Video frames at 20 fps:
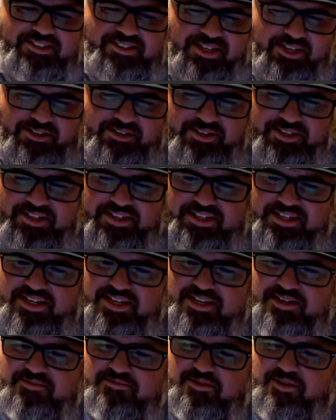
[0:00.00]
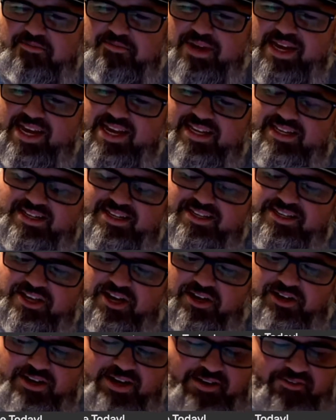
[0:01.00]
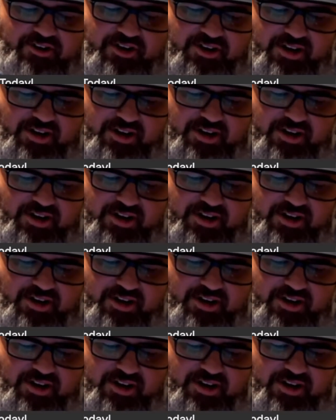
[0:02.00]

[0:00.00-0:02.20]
So, but man, y'all have a